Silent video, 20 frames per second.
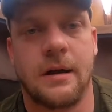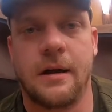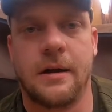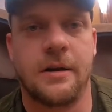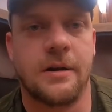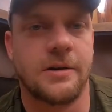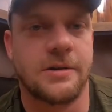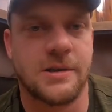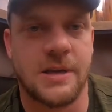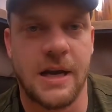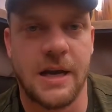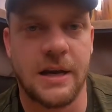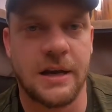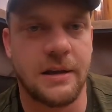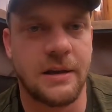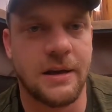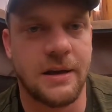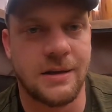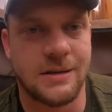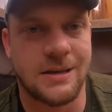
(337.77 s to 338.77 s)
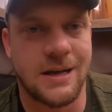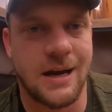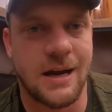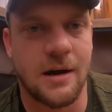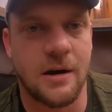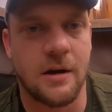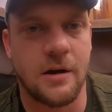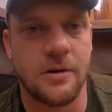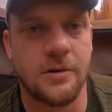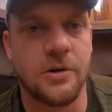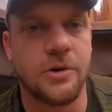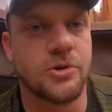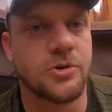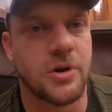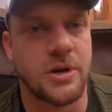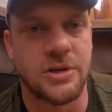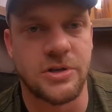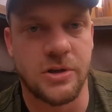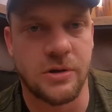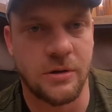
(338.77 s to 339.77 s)
understanding the entire
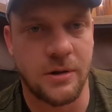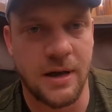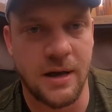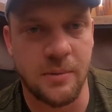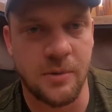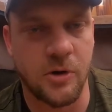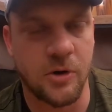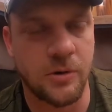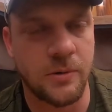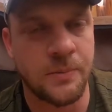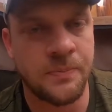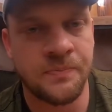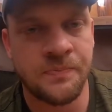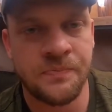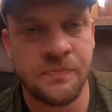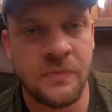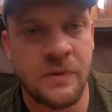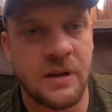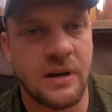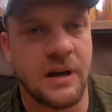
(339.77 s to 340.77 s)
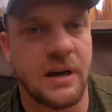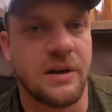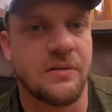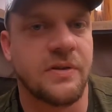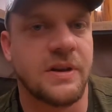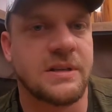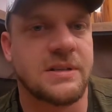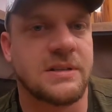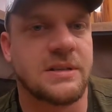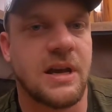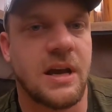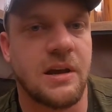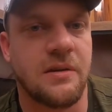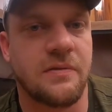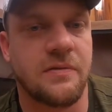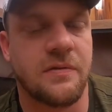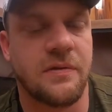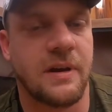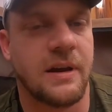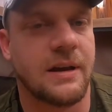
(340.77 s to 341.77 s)
nutritional label and if it's
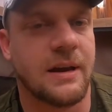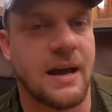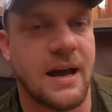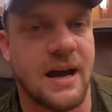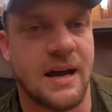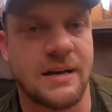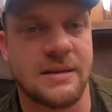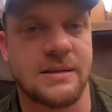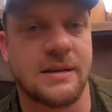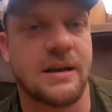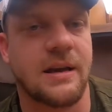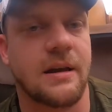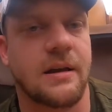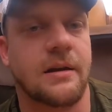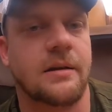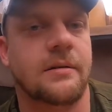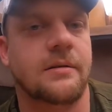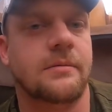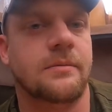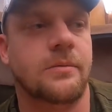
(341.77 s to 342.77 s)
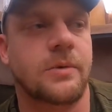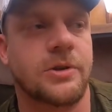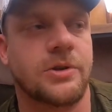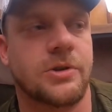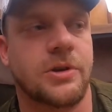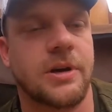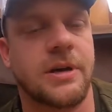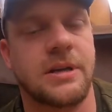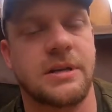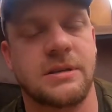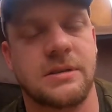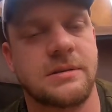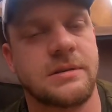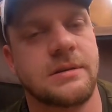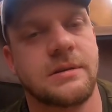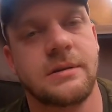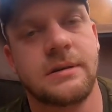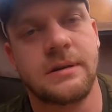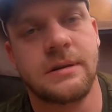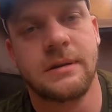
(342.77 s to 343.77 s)
safe. And guys, again, with
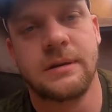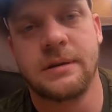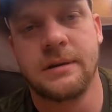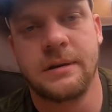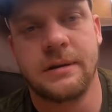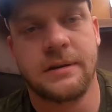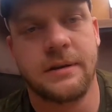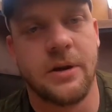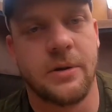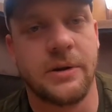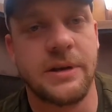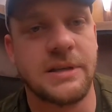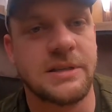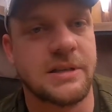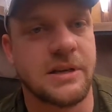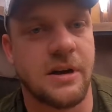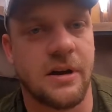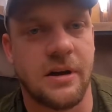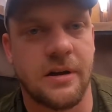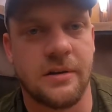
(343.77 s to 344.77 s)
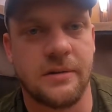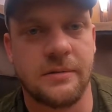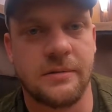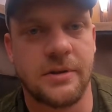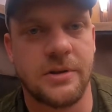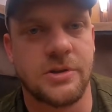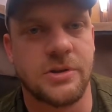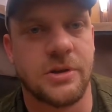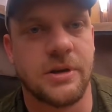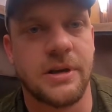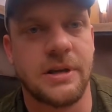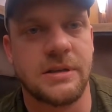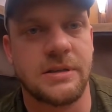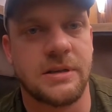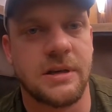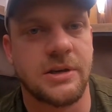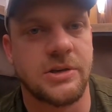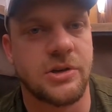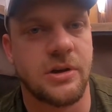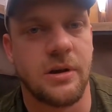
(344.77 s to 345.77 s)
treats, go easy on the
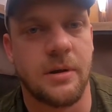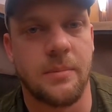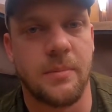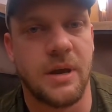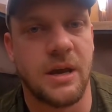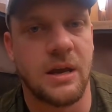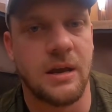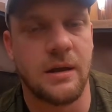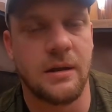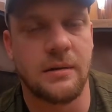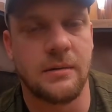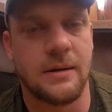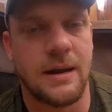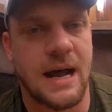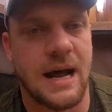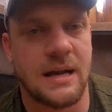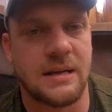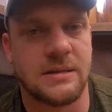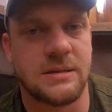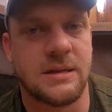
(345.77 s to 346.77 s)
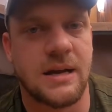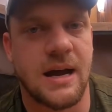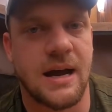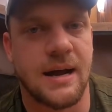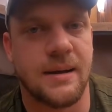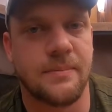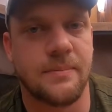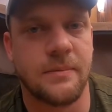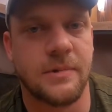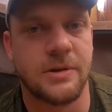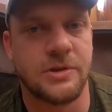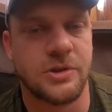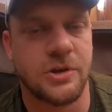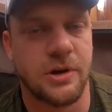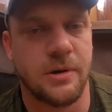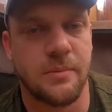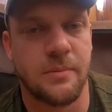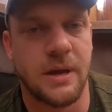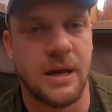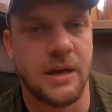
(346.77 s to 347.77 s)
treats. They shouldn't be nonstop. It
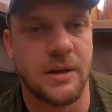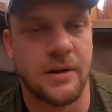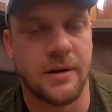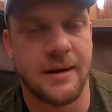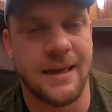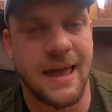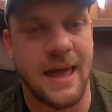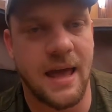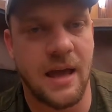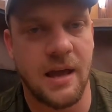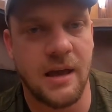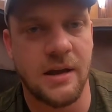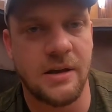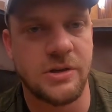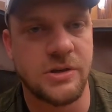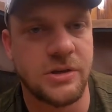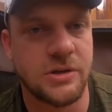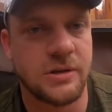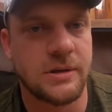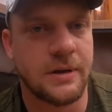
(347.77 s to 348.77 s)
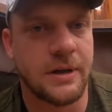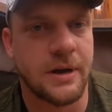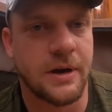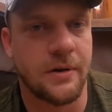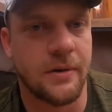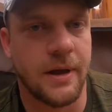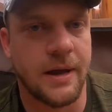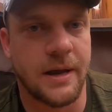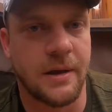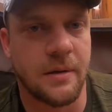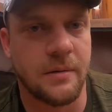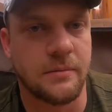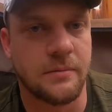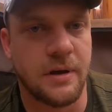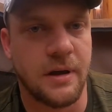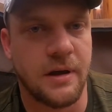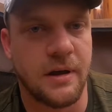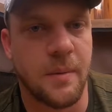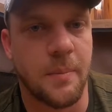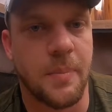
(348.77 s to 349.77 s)
shouldn't be in their cage, you know, like a
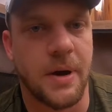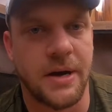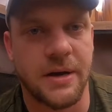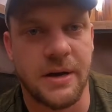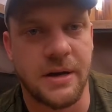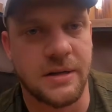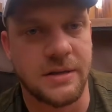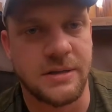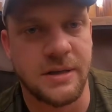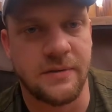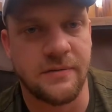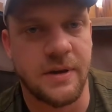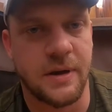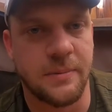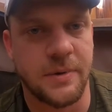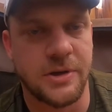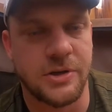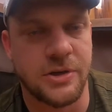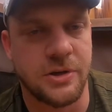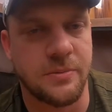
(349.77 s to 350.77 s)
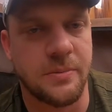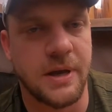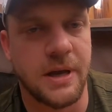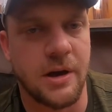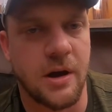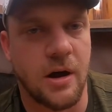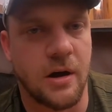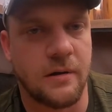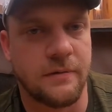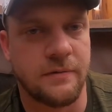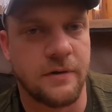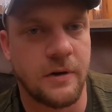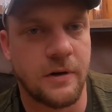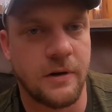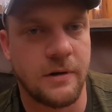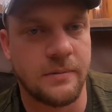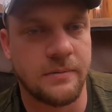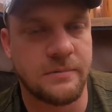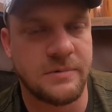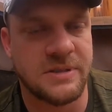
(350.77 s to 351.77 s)
abundance of them. It should be
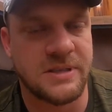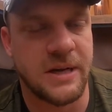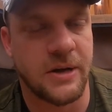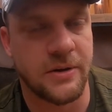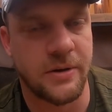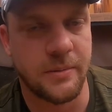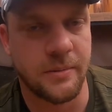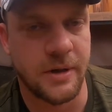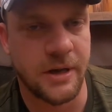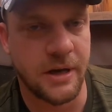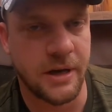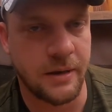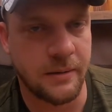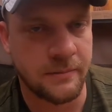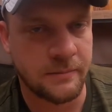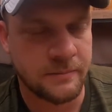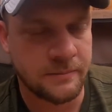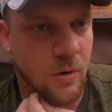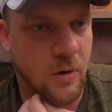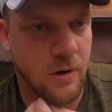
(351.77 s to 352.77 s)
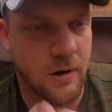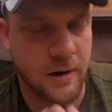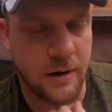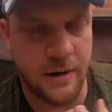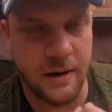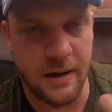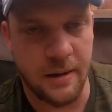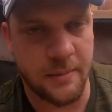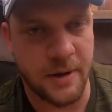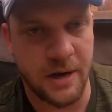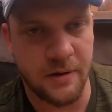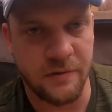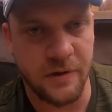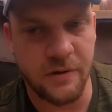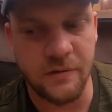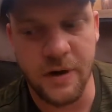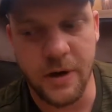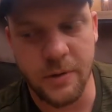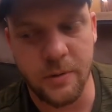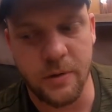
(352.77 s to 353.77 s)
offered seldomly. Or, I mean, if
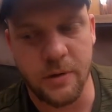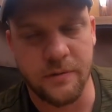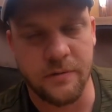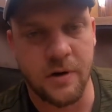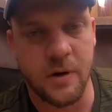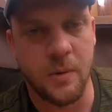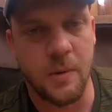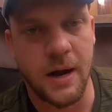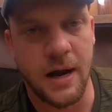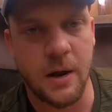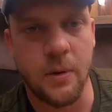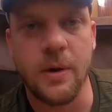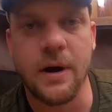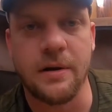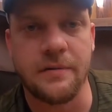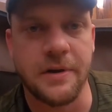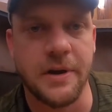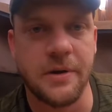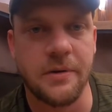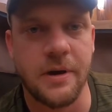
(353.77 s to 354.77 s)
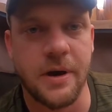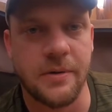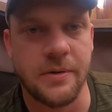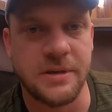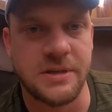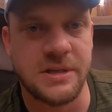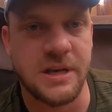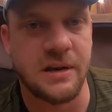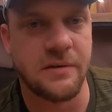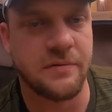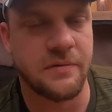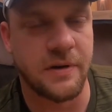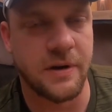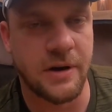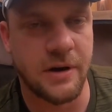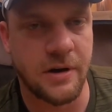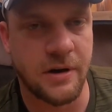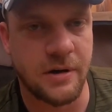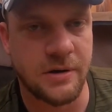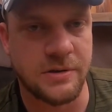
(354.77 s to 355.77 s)
you've owned one for a while, whatever you know is safe for
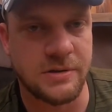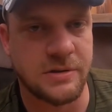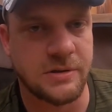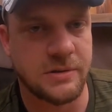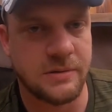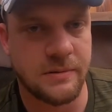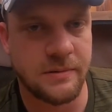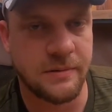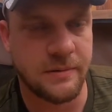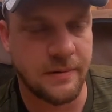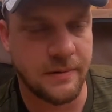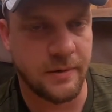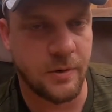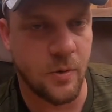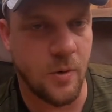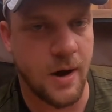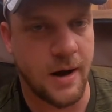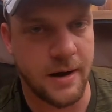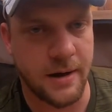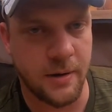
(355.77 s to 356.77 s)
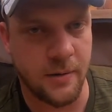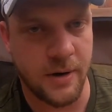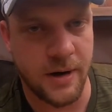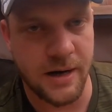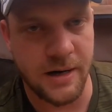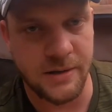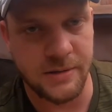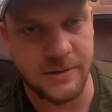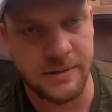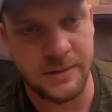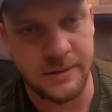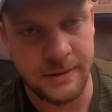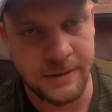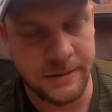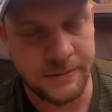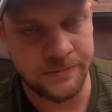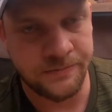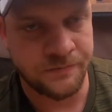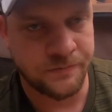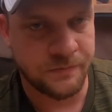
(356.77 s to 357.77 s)
yours, quantity wise,
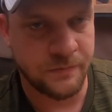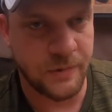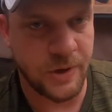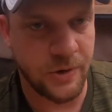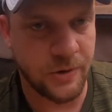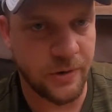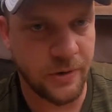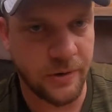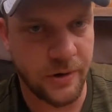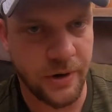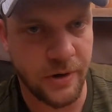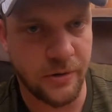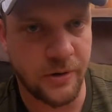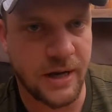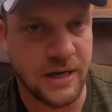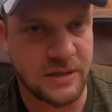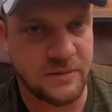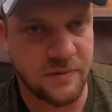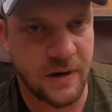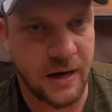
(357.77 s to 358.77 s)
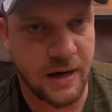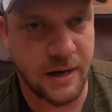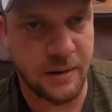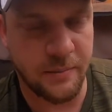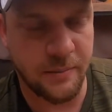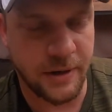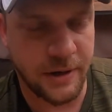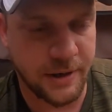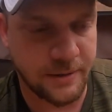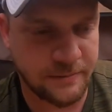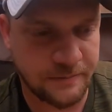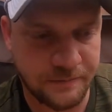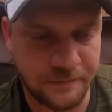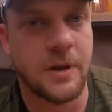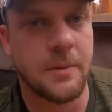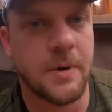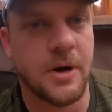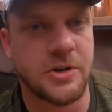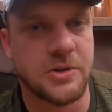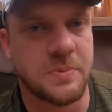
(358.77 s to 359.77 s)
you do you, that's fine. But for
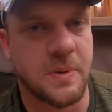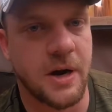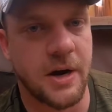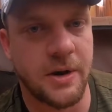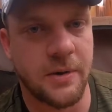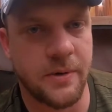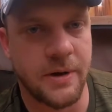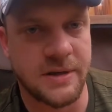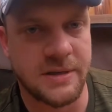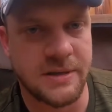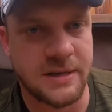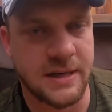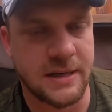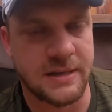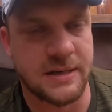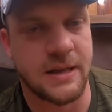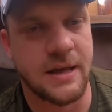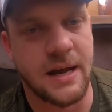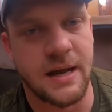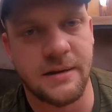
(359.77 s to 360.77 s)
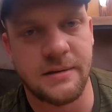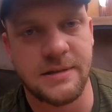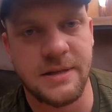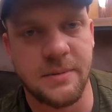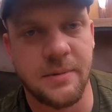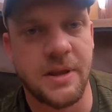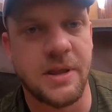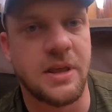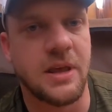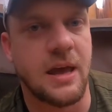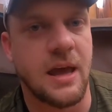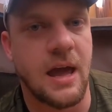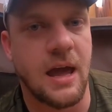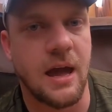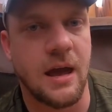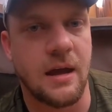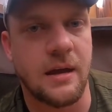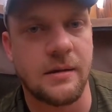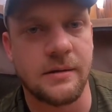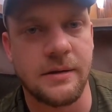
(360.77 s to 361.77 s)
the most part, you want to stick to that Timothy
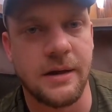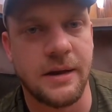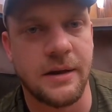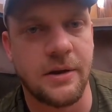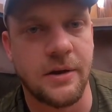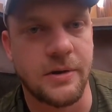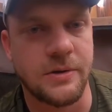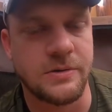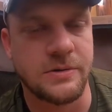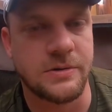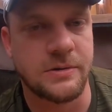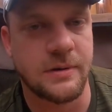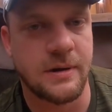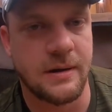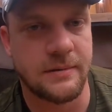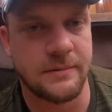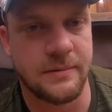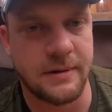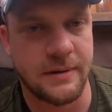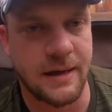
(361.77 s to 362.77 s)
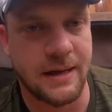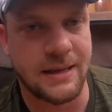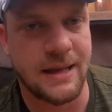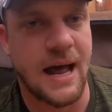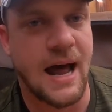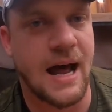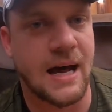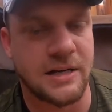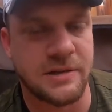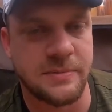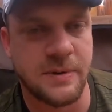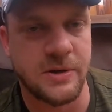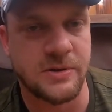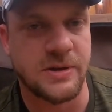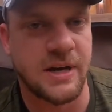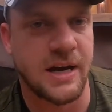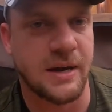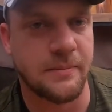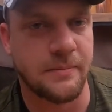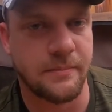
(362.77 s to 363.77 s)
hay and those, like the oxbow
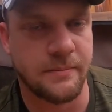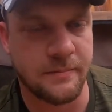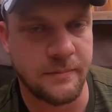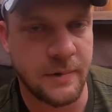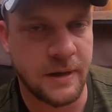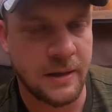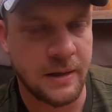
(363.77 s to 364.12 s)
type